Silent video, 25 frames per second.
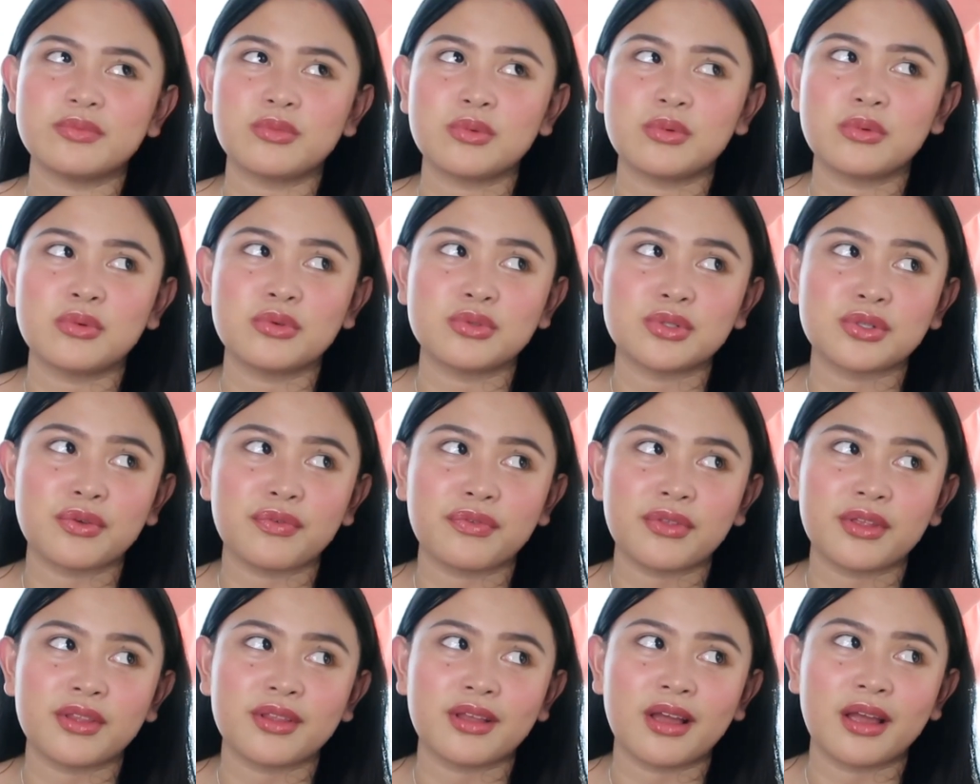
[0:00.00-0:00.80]
most
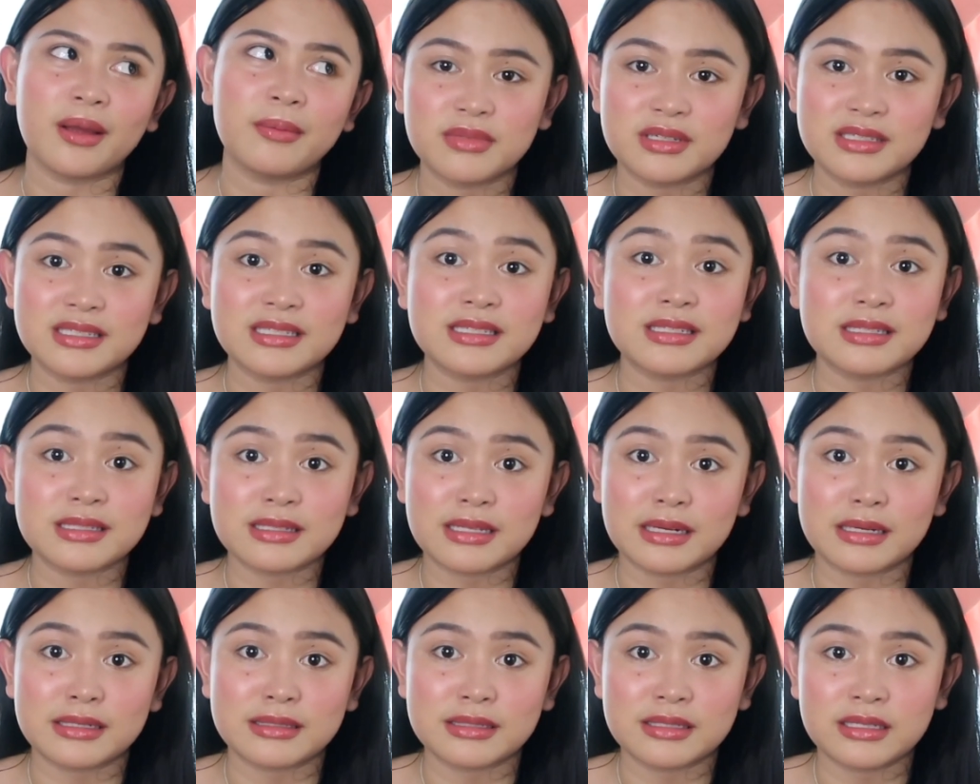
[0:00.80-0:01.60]
of the time,
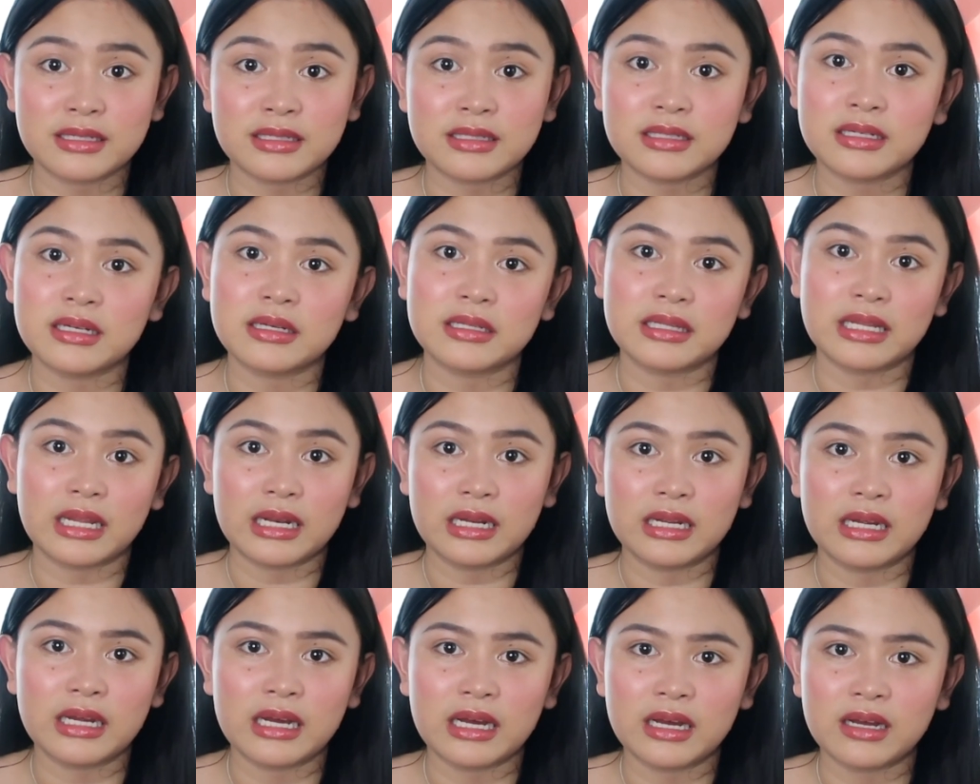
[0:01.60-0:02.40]
magsistress eat ka
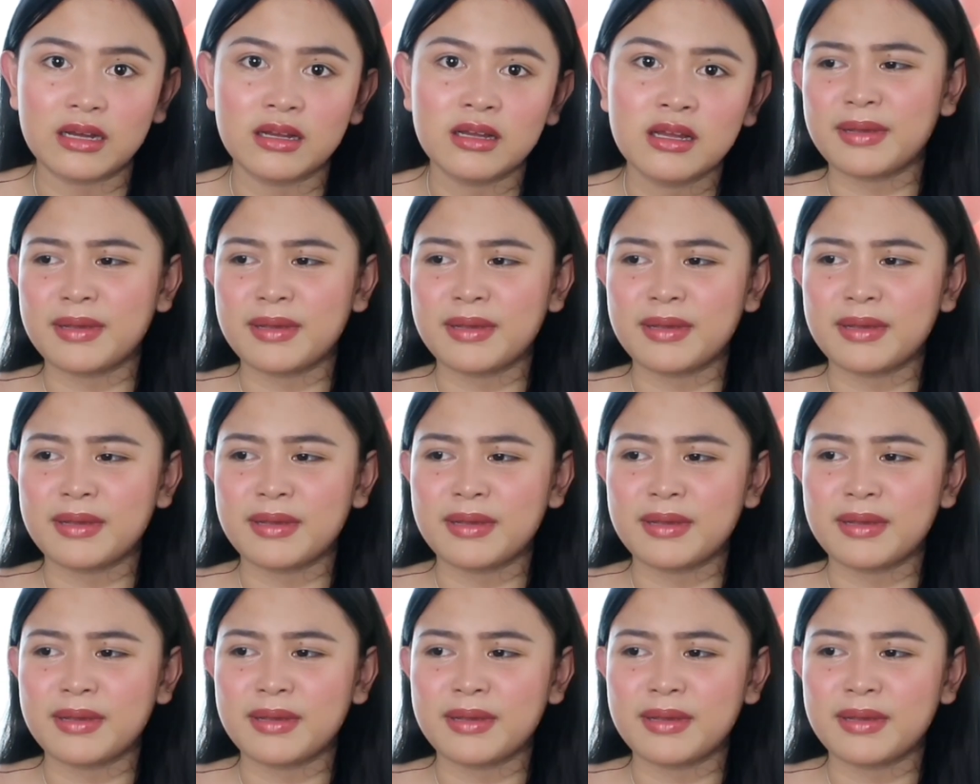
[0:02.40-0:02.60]
talaga.